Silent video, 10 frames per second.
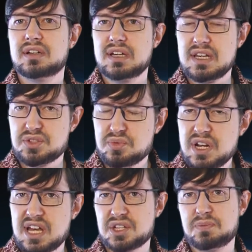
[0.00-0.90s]
it's
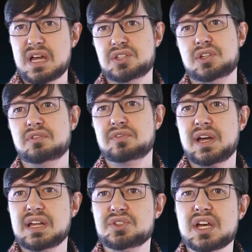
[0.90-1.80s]
really expensive.
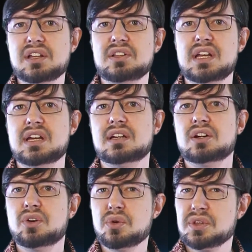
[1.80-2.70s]
And secondly,
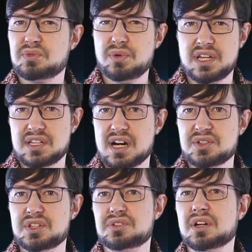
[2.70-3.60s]
all it really
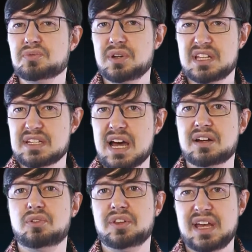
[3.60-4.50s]
does is not really
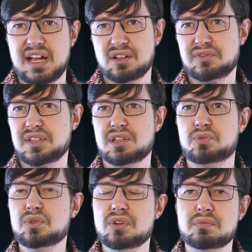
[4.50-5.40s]
tackle the elephant in the
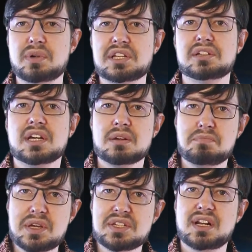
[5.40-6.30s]
room, but
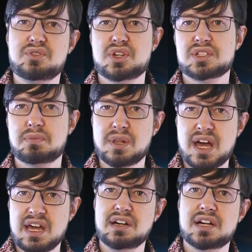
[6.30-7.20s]
basically just
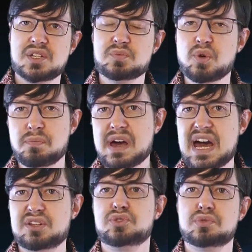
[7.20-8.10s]
applying a small
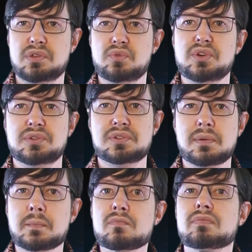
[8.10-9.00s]
patch to the wound.
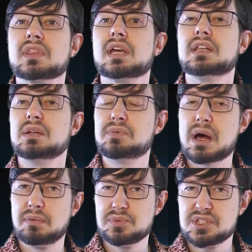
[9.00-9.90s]
The
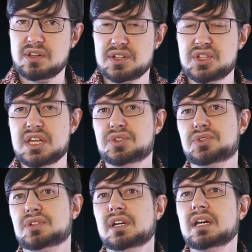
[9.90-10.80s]
problem still
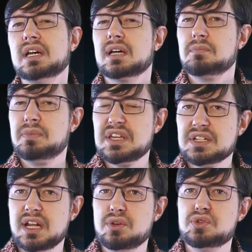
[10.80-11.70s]
exists.
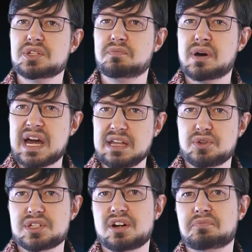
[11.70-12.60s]
Basically, you're just buying
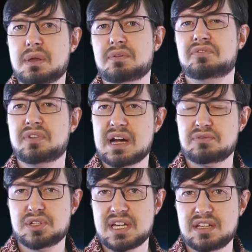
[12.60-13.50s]
yourself maybe 5
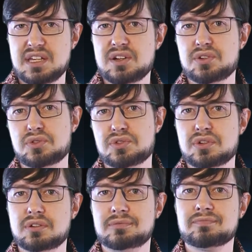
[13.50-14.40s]
or 10 years or so.